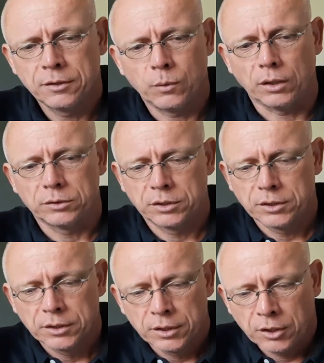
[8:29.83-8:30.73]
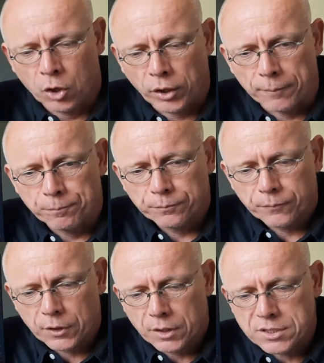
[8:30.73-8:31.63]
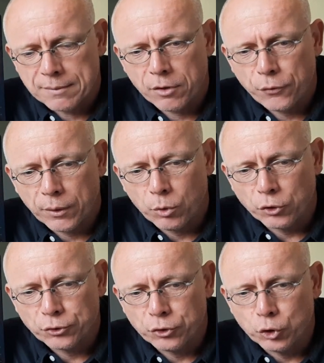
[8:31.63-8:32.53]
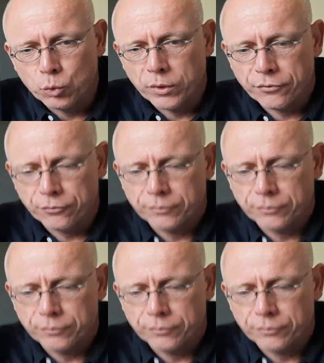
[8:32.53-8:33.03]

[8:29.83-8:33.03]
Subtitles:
Well, okay. A similar thing we also do with